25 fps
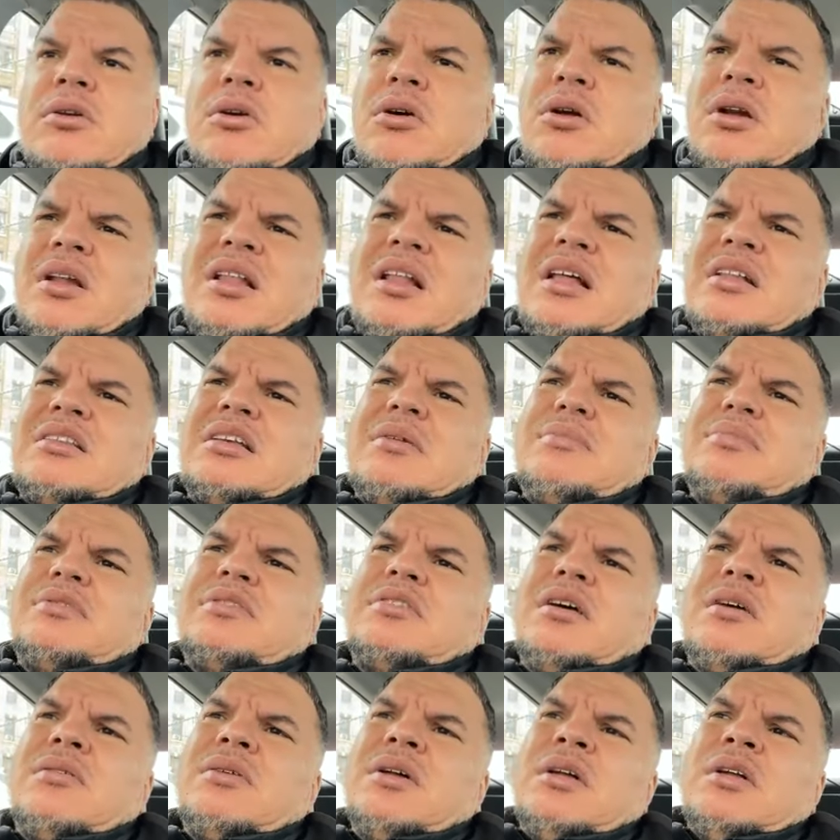and all of that type of
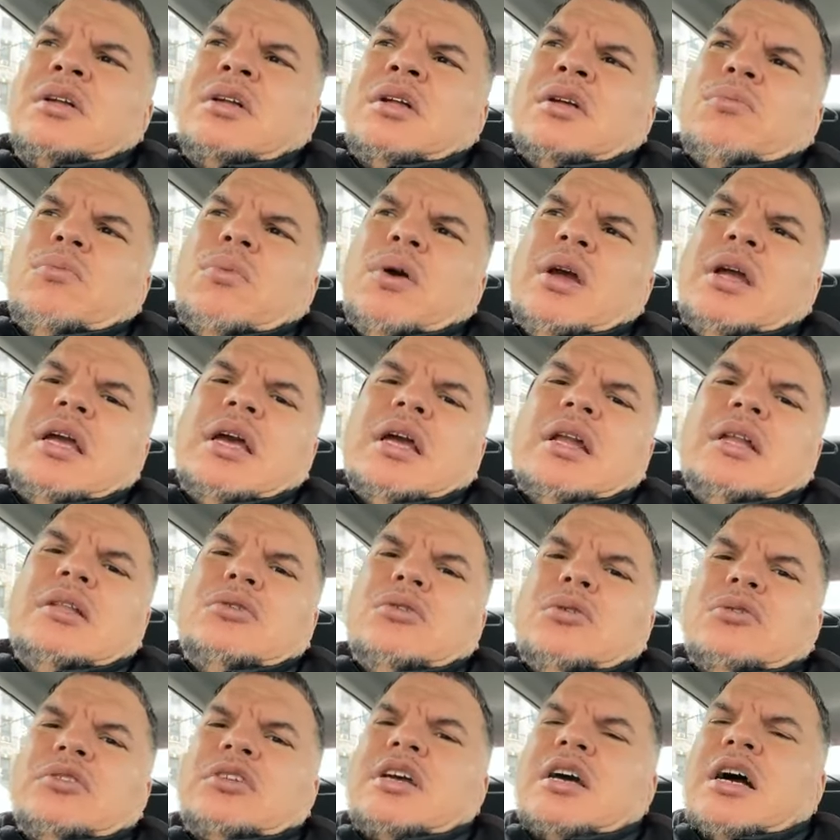stuff, we're getting
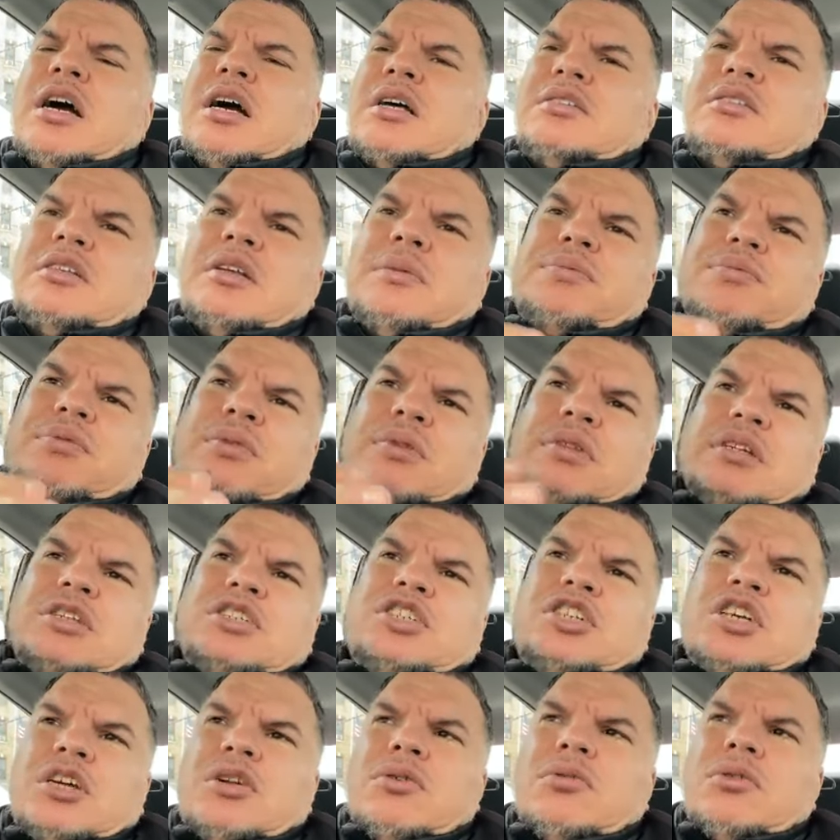those concepts from the
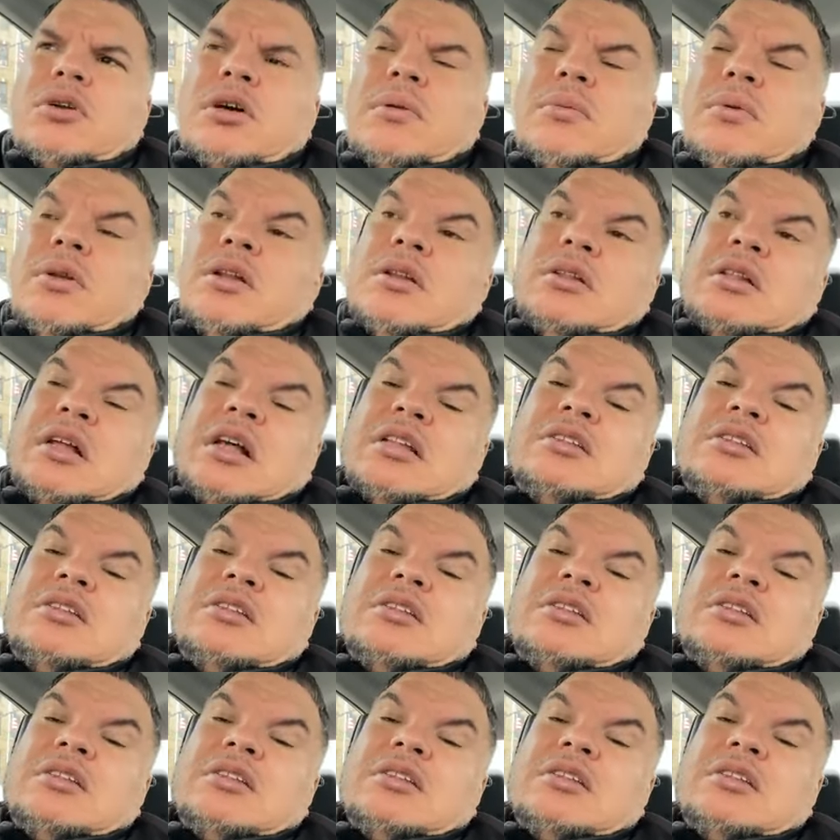general community.